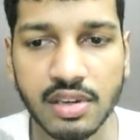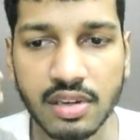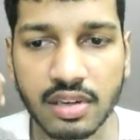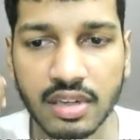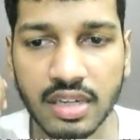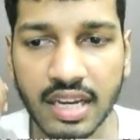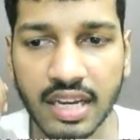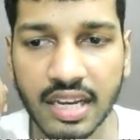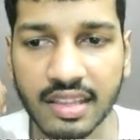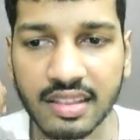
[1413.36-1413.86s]

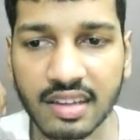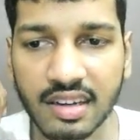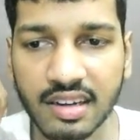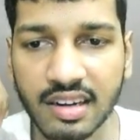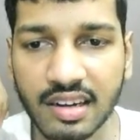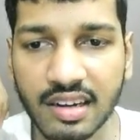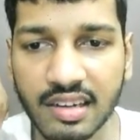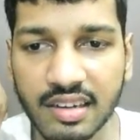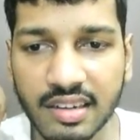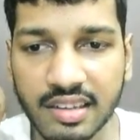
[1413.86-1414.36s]
In the
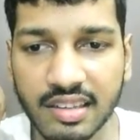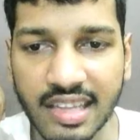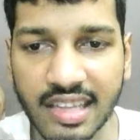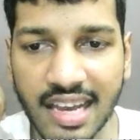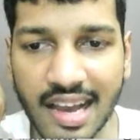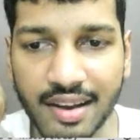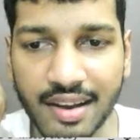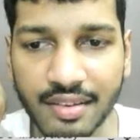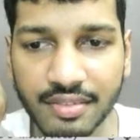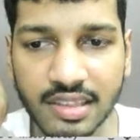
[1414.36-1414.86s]
color, they
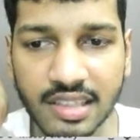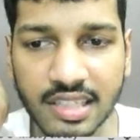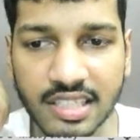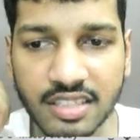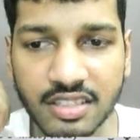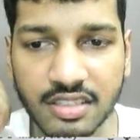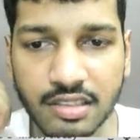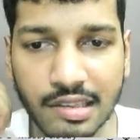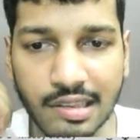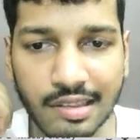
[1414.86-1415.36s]
have
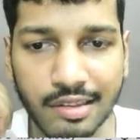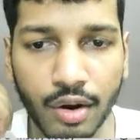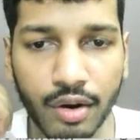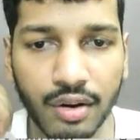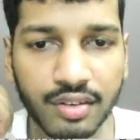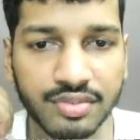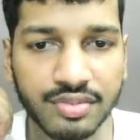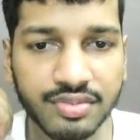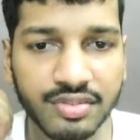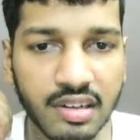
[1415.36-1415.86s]
these sort
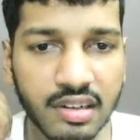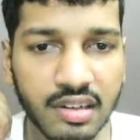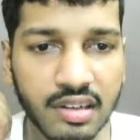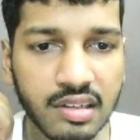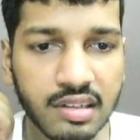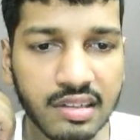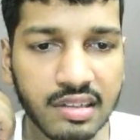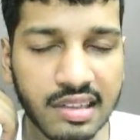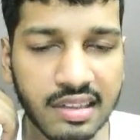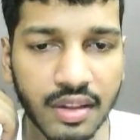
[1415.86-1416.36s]
of
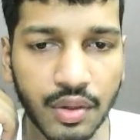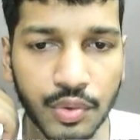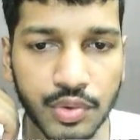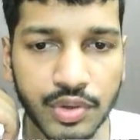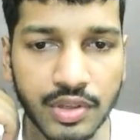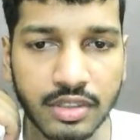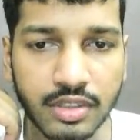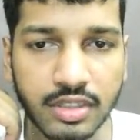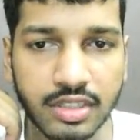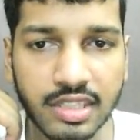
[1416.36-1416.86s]
colors.
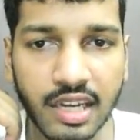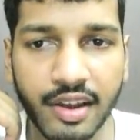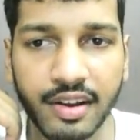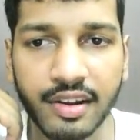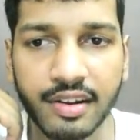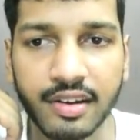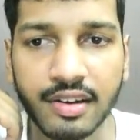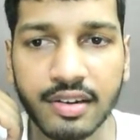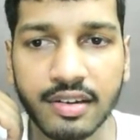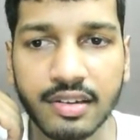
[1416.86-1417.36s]

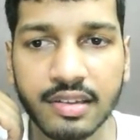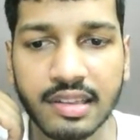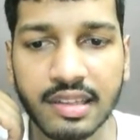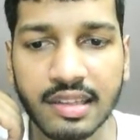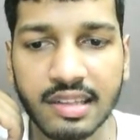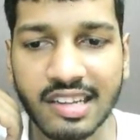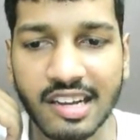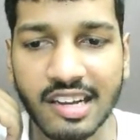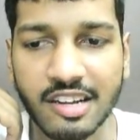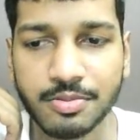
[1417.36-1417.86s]
Here's
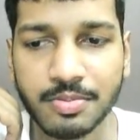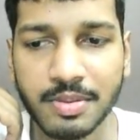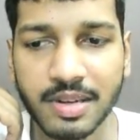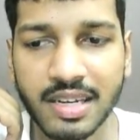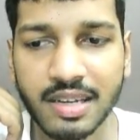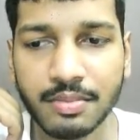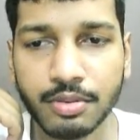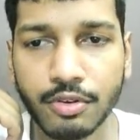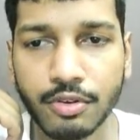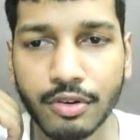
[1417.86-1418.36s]
sketch
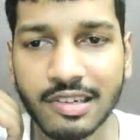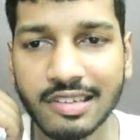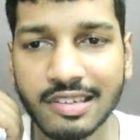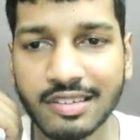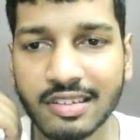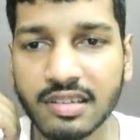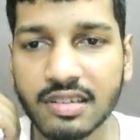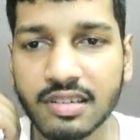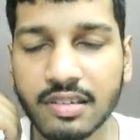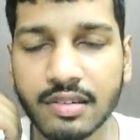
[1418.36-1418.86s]
pen,
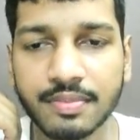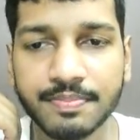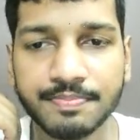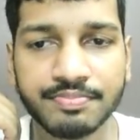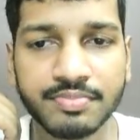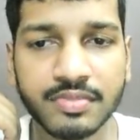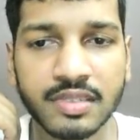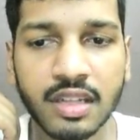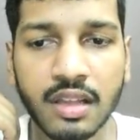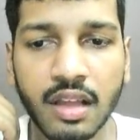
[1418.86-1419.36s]
poster,
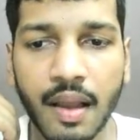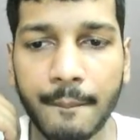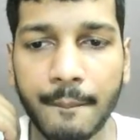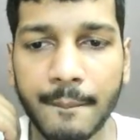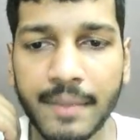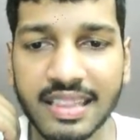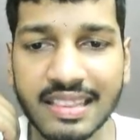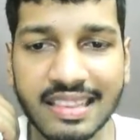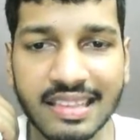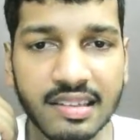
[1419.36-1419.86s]

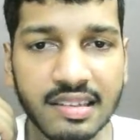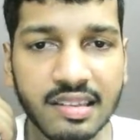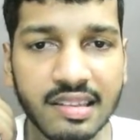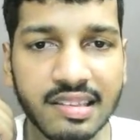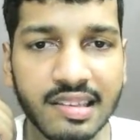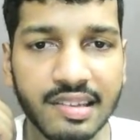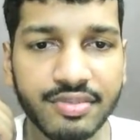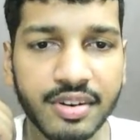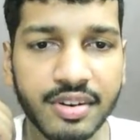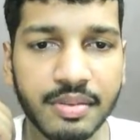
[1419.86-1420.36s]
pencils,
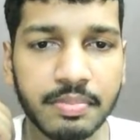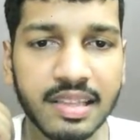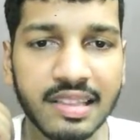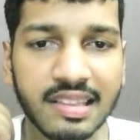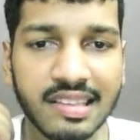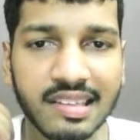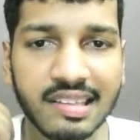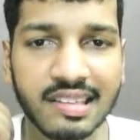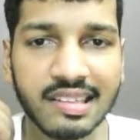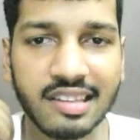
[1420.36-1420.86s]
different
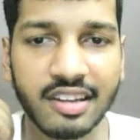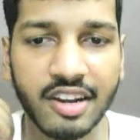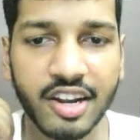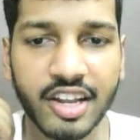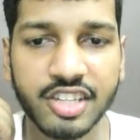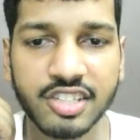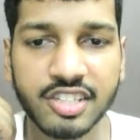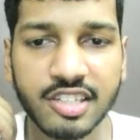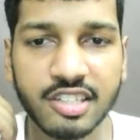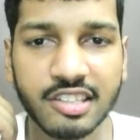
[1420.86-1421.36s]
pencils,
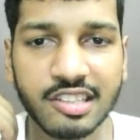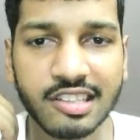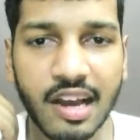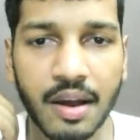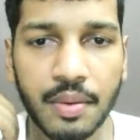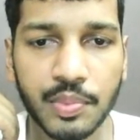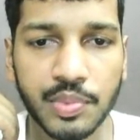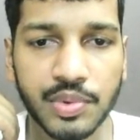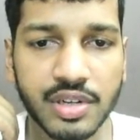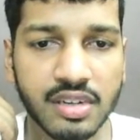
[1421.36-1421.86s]
eraser,
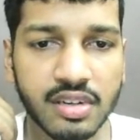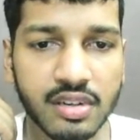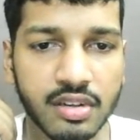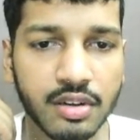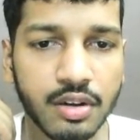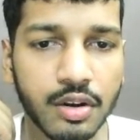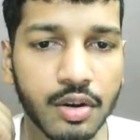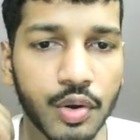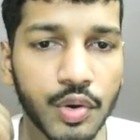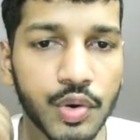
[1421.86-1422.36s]
sharpener,
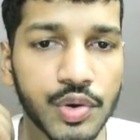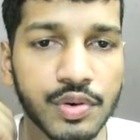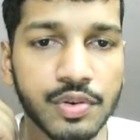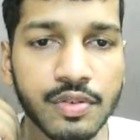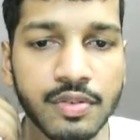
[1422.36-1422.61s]
glue,